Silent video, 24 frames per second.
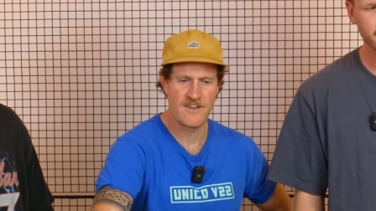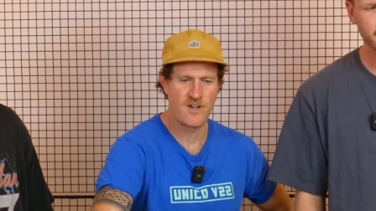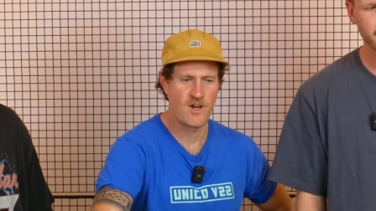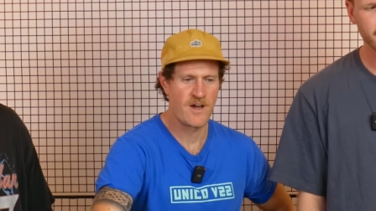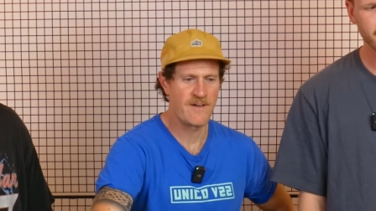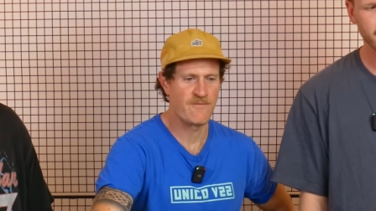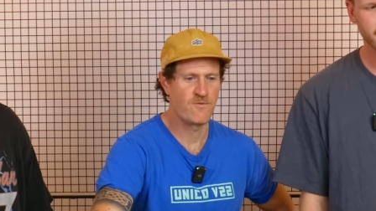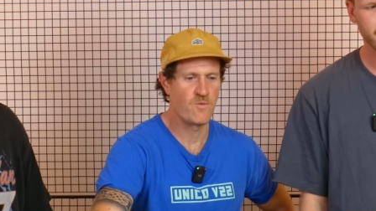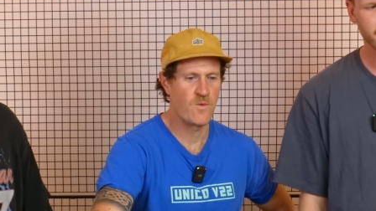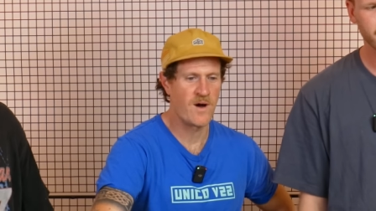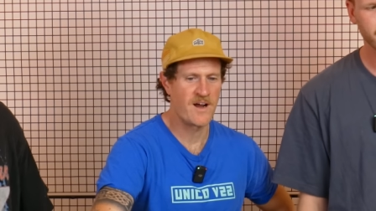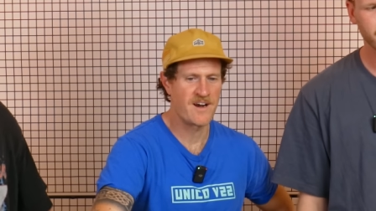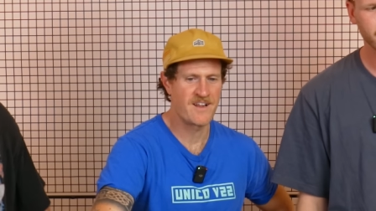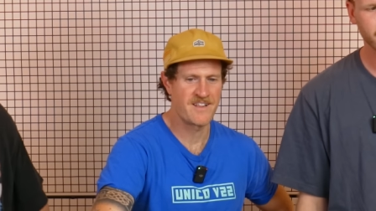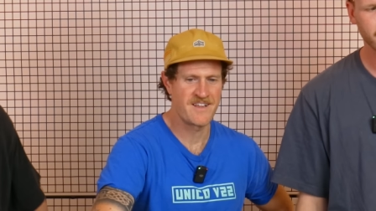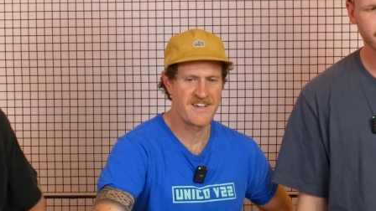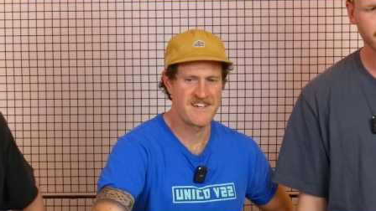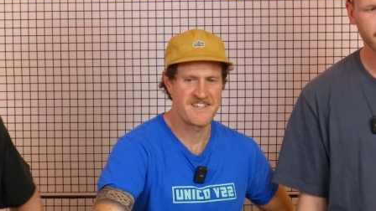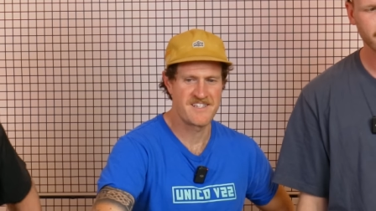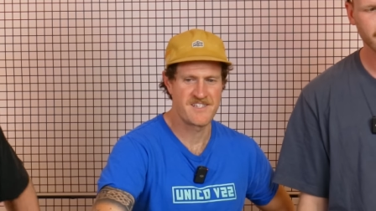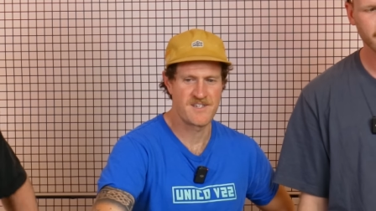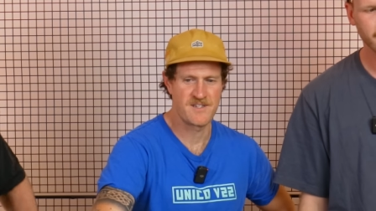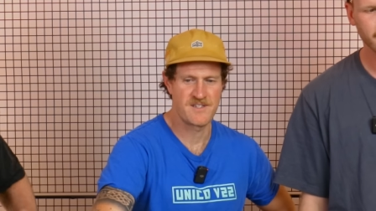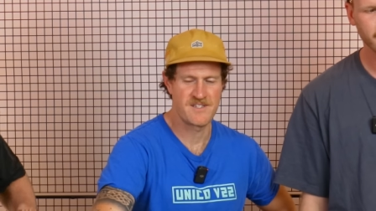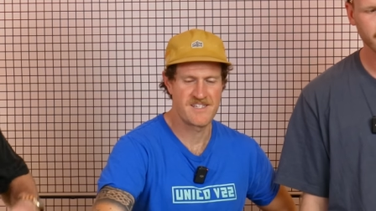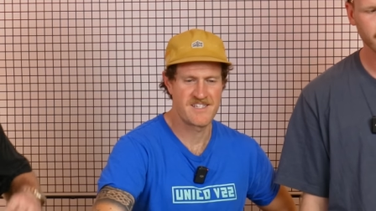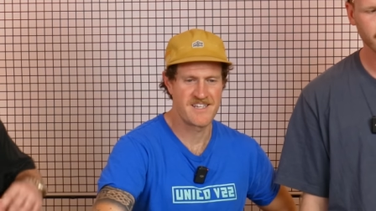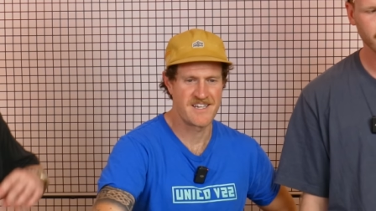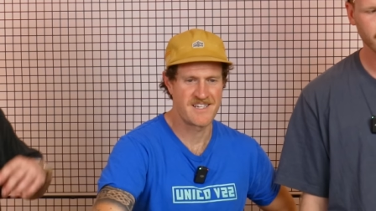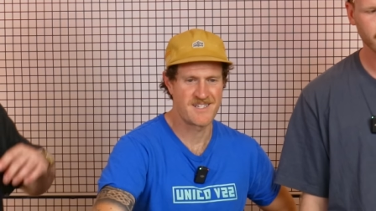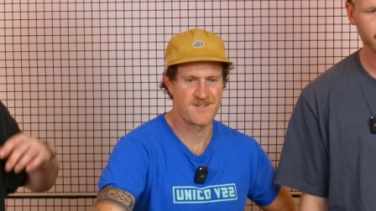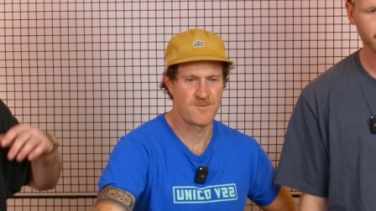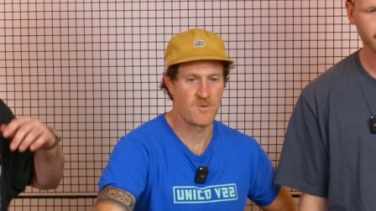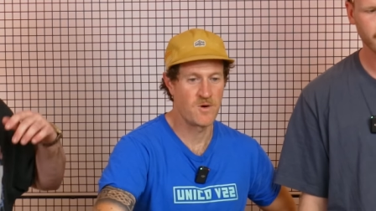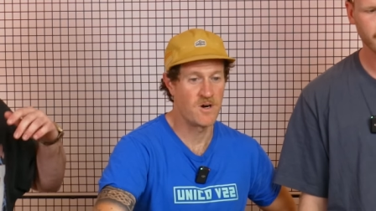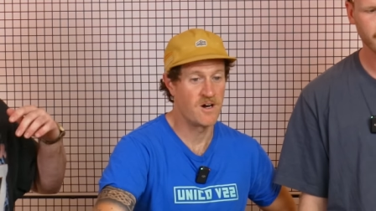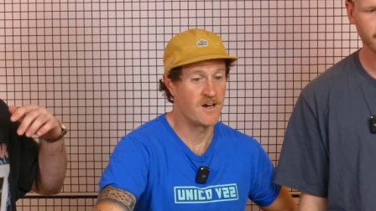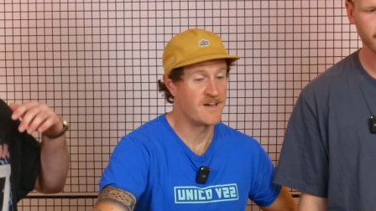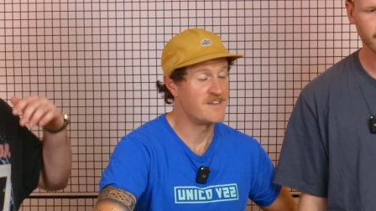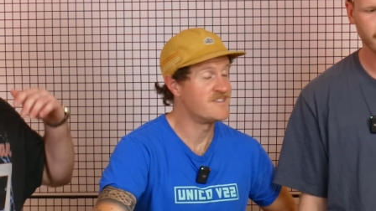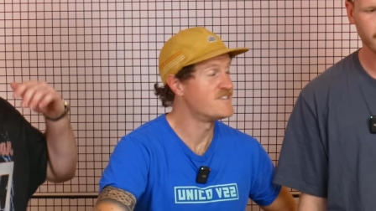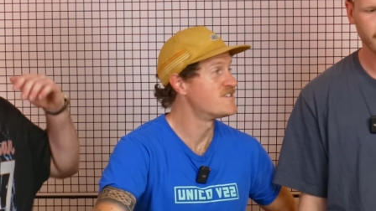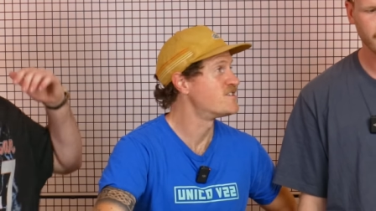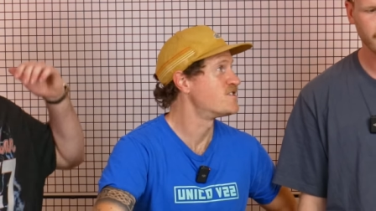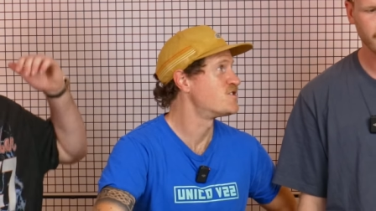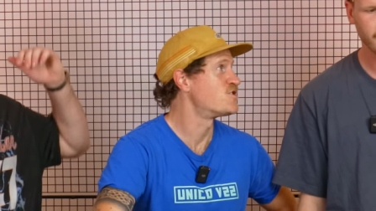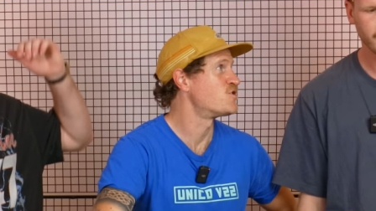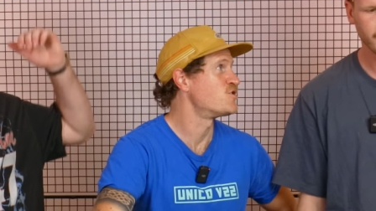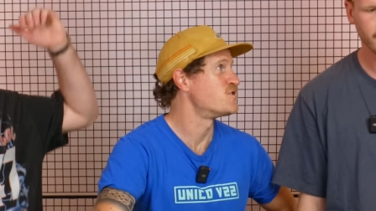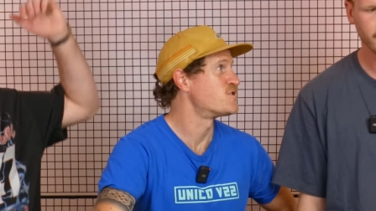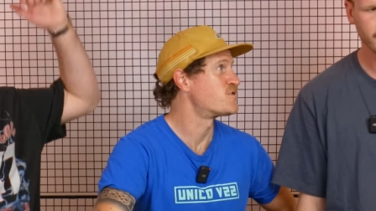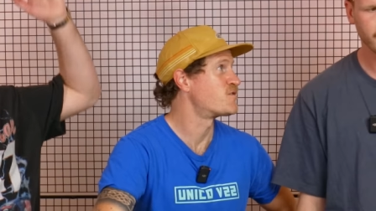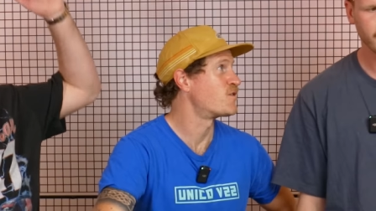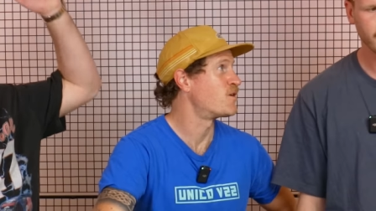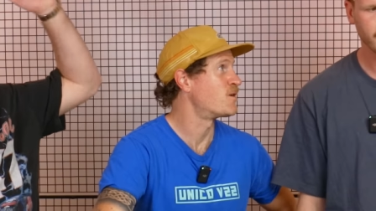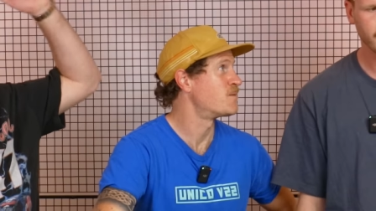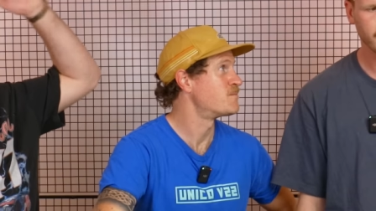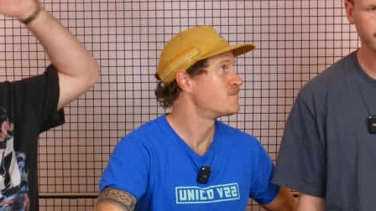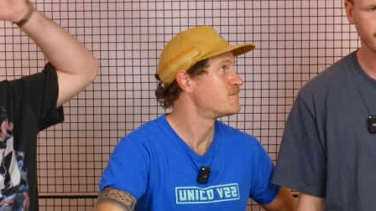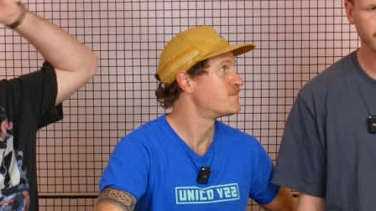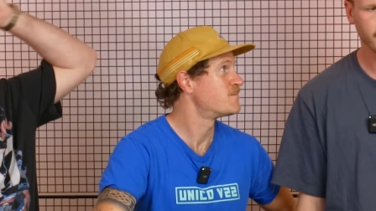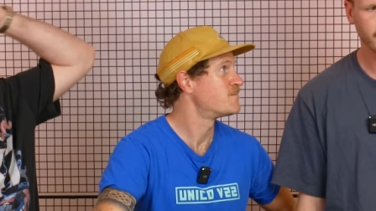have one of these 6 wines to choose from.